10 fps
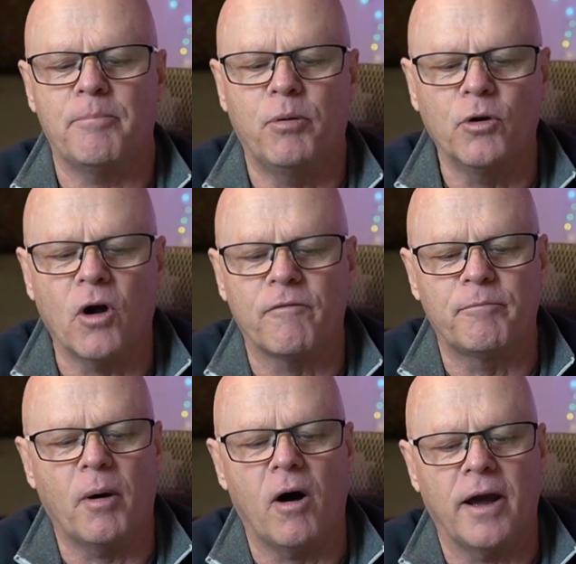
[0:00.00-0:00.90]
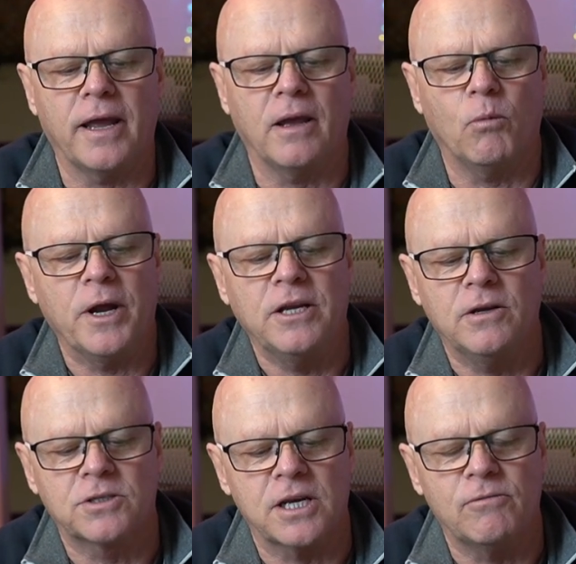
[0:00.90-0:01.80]
put off by when
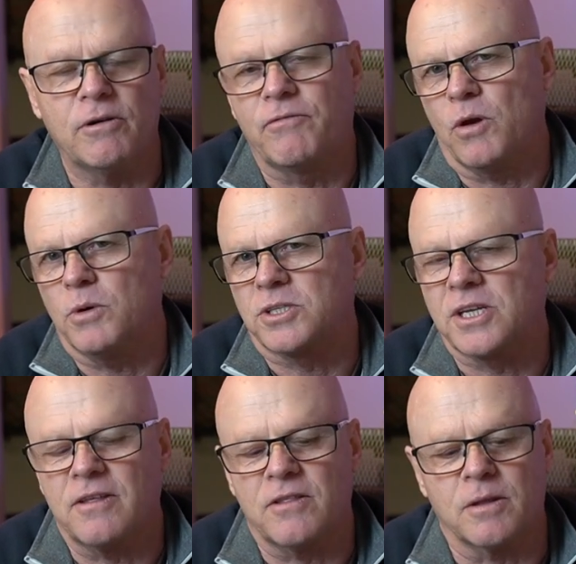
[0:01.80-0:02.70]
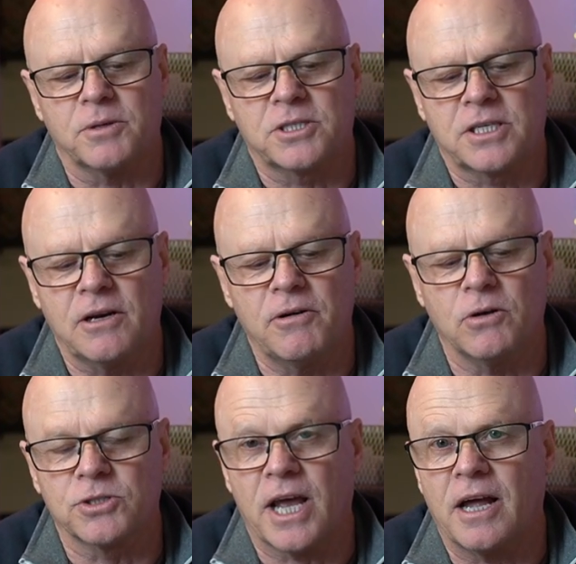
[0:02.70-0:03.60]
you see reviewers say that the
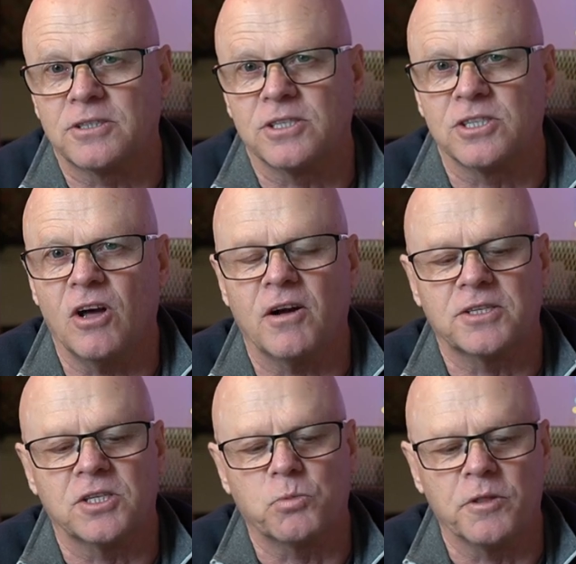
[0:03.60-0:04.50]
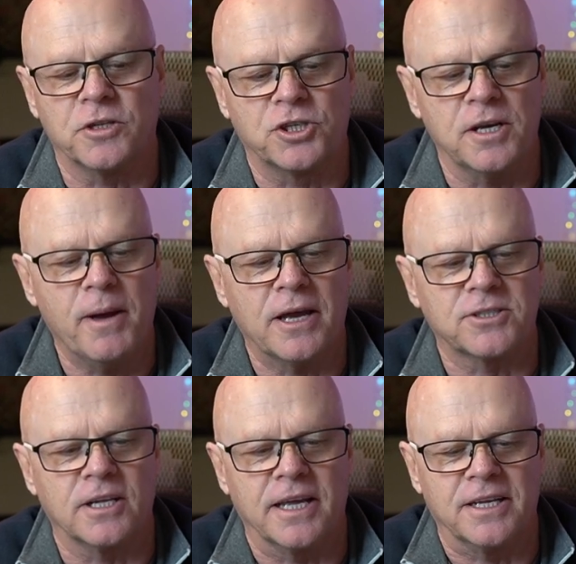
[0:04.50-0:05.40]
materials aren't as nice as what the G
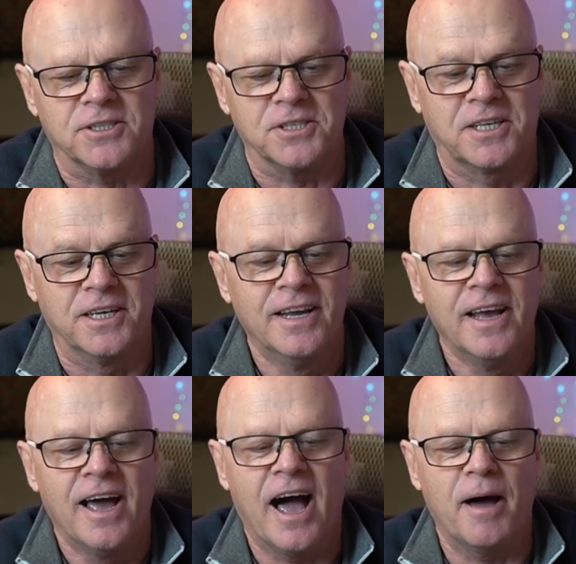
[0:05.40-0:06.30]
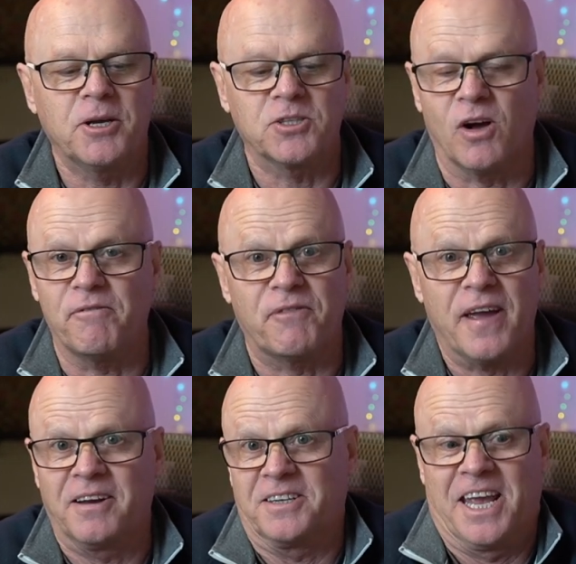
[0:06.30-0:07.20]
Master lenses are uh, because I
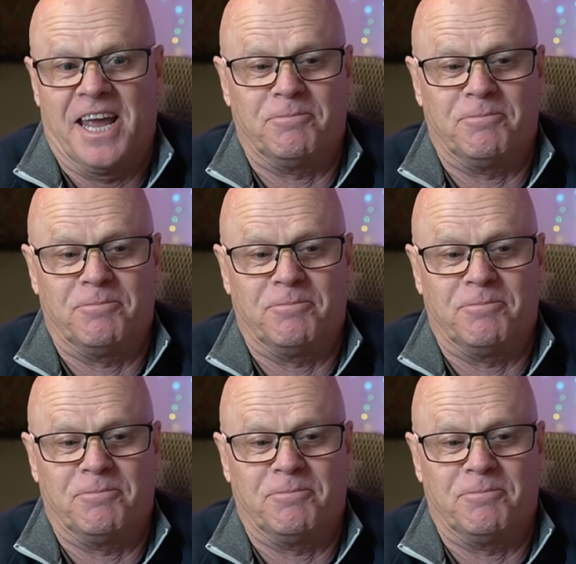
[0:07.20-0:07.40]
found it's